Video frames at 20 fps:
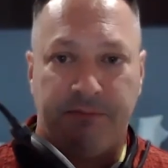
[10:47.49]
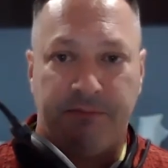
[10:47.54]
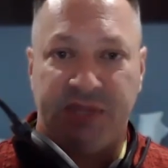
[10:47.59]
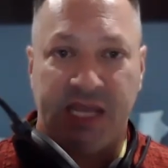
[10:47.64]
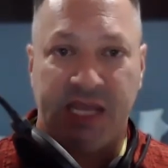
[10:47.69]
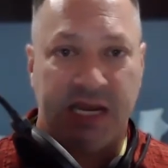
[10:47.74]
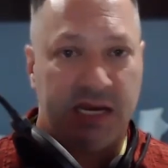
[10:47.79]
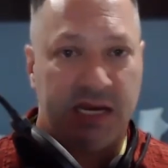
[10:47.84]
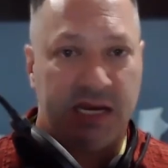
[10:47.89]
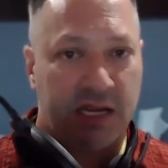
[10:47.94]

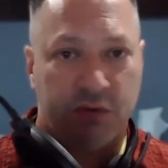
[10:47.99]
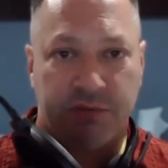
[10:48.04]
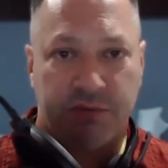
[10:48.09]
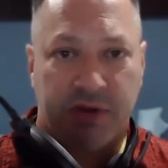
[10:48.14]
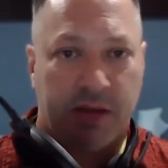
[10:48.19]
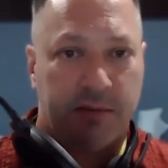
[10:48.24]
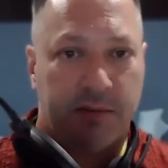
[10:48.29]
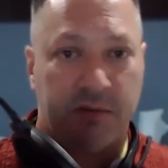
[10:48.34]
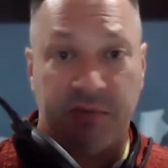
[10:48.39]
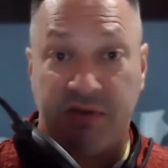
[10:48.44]
Dating would
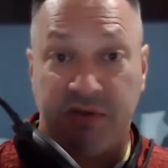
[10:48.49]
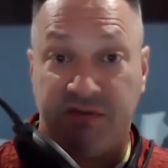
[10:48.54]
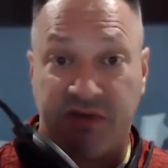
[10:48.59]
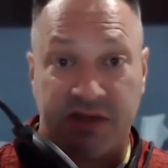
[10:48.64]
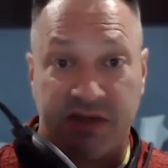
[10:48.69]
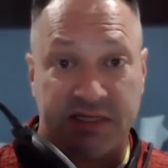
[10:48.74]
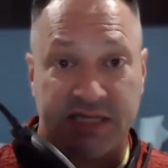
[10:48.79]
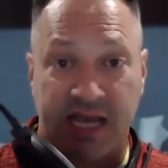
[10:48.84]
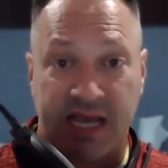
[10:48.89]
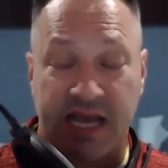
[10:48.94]
probably be
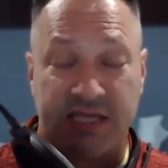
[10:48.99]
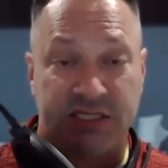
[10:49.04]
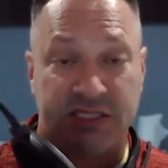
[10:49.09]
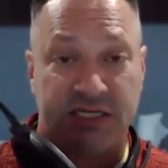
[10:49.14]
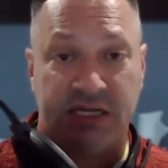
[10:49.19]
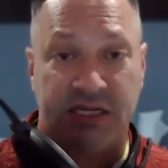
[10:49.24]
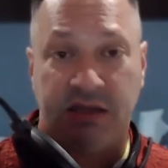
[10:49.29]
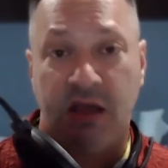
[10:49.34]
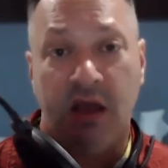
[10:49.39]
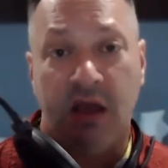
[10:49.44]

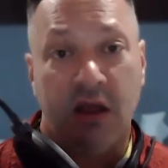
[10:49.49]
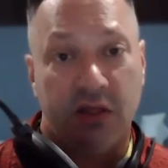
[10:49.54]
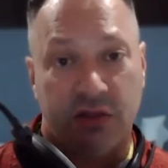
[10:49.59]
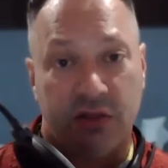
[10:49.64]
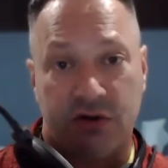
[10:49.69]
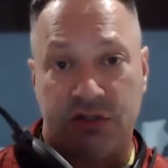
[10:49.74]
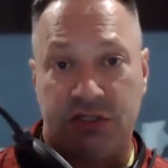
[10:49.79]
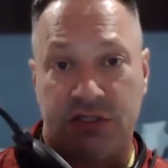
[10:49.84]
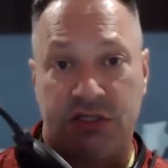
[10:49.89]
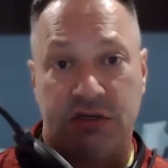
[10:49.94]
fantastic.
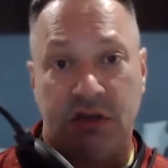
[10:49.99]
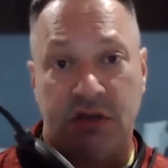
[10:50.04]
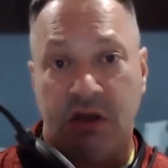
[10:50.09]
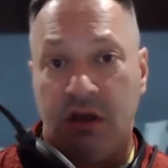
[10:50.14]
There's